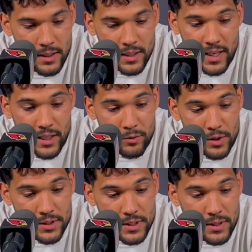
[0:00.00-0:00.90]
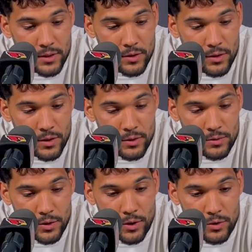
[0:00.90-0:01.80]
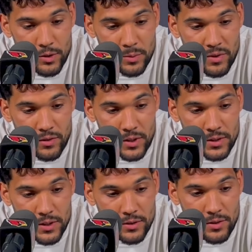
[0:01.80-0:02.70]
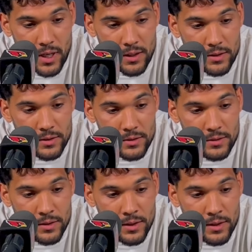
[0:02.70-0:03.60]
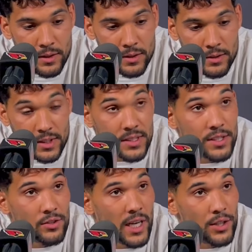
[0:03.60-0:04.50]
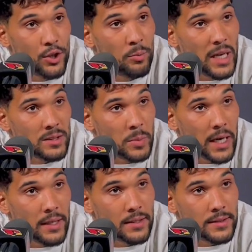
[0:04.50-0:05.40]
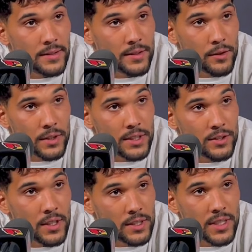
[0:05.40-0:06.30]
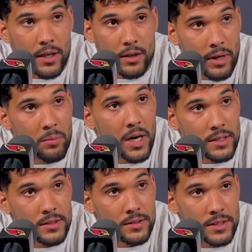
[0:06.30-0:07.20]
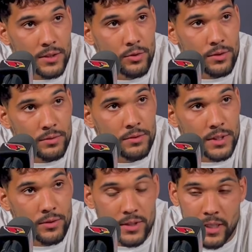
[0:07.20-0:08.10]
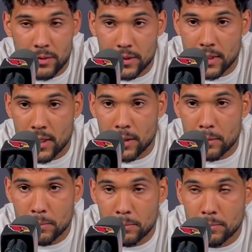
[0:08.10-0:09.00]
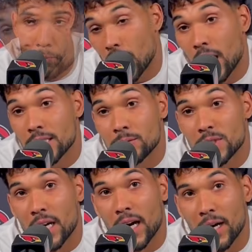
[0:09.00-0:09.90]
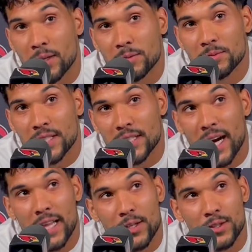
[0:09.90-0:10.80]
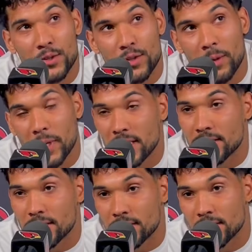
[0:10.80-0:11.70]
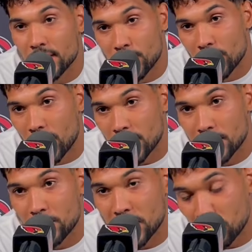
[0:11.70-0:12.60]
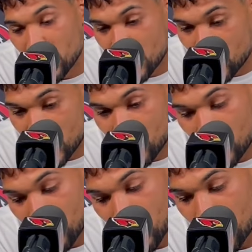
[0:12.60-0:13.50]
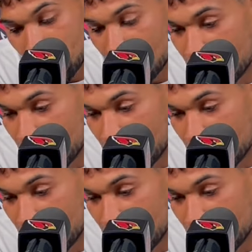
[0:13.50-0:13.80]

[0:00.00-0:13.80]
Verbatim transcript: Yeah, adversity. When you go through some adversity, you got a decision on how you're gonna bounce back. So he's just trying to check out the right boxes, and he's doing a damn good job. Doing an awesome job. Kyler is doing amazing. He's doing awesome. He's putting his best foot forward.